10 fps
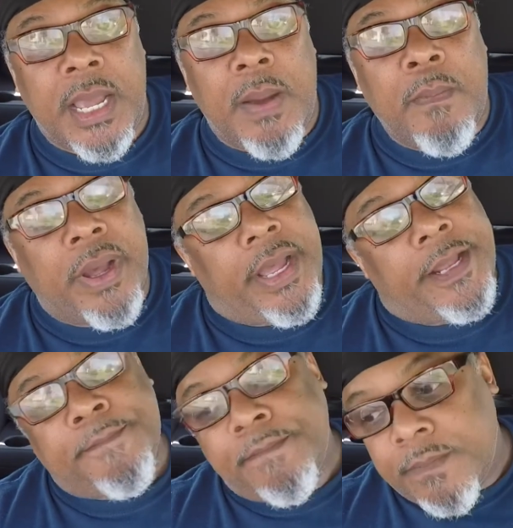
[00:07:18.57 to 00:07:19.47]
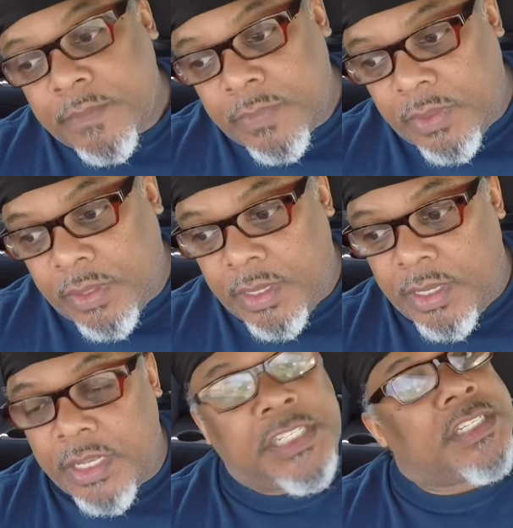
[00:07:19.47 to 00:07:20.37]
but
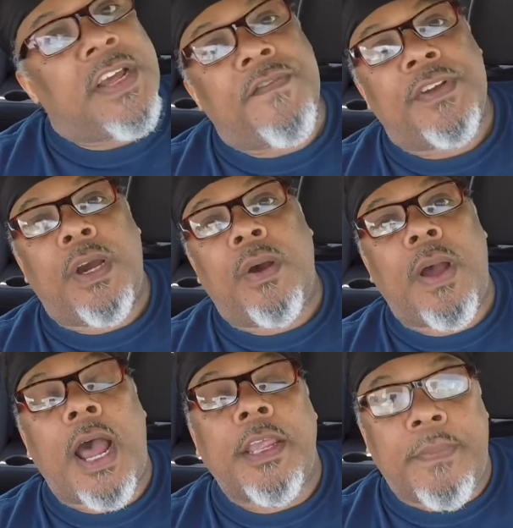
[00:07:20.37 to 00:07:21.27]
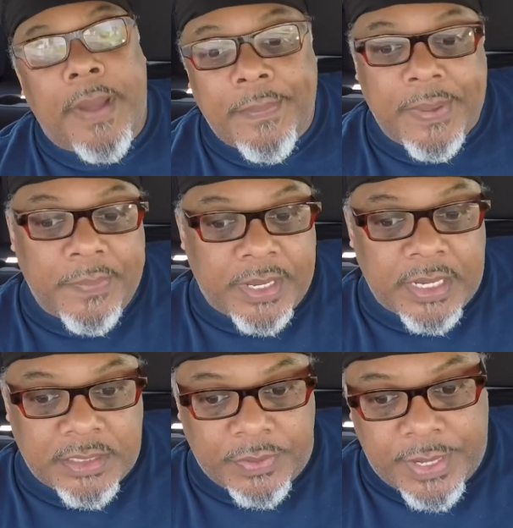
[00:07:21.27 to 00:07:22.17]
you just never know how you might be
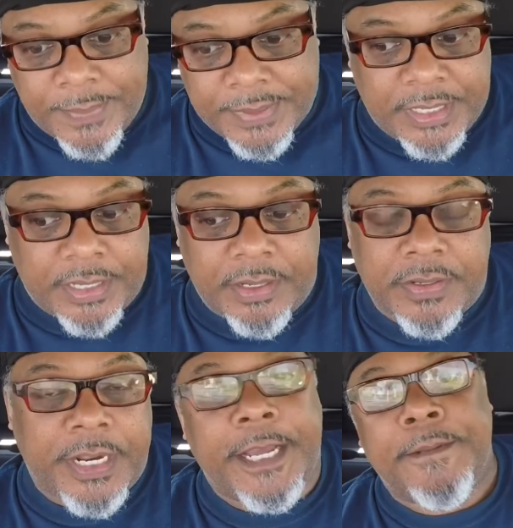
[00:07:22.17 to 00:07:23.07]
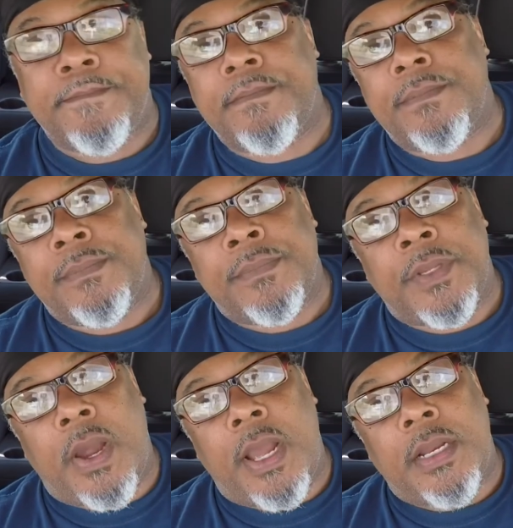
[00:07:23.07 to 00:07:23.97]
blessed on that particular day.
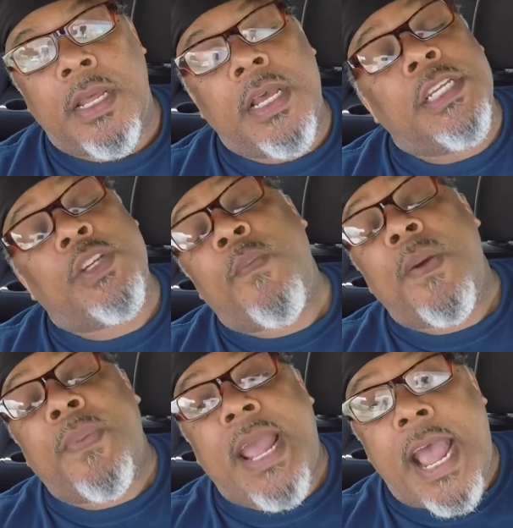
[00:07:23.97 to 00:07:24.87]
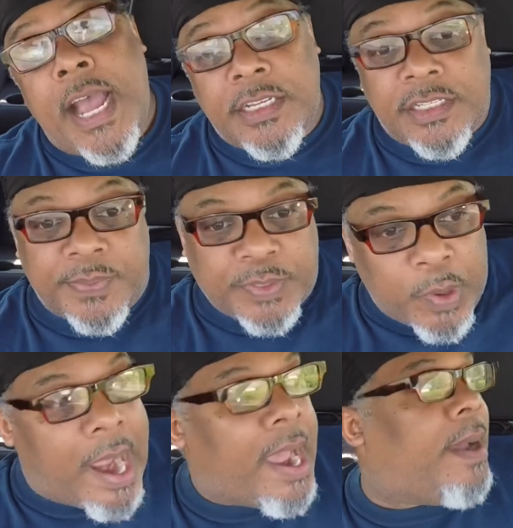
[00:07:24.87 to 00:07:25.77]
All right. So remember, guys,
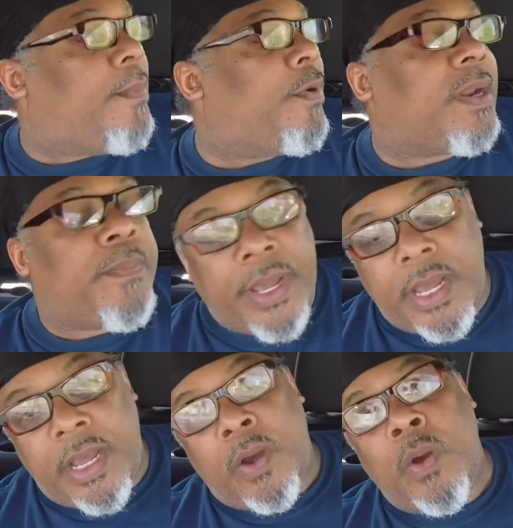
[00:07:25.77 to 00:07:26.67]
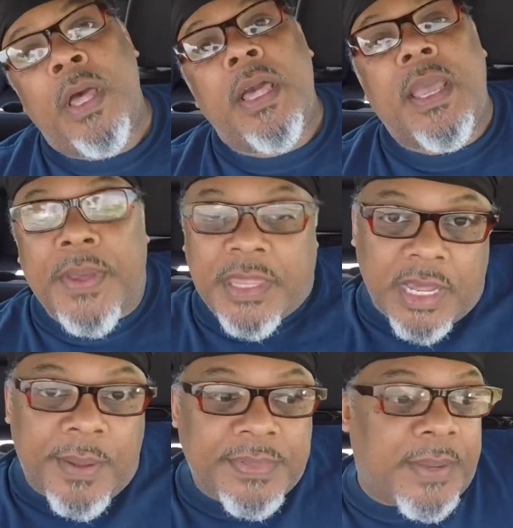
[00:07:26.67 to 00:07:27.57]
subscribe, ring the bell, give me a
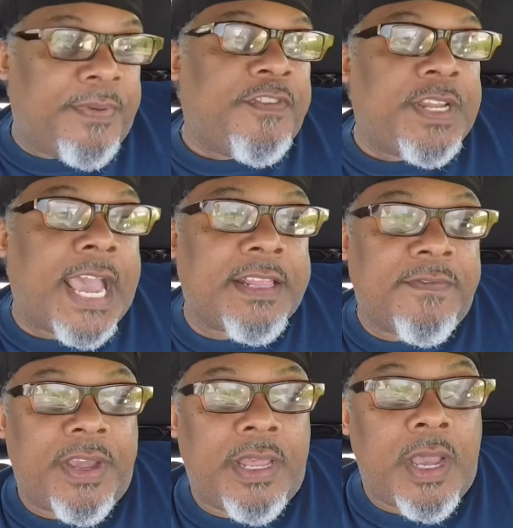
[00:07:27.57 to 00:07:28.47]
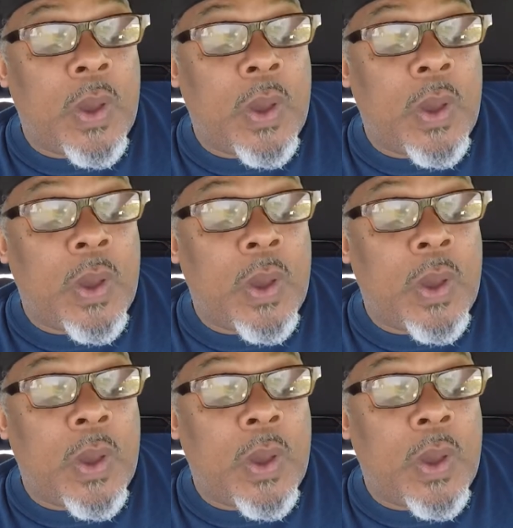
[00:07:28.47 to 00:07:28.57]
thumbs up if you like the video, and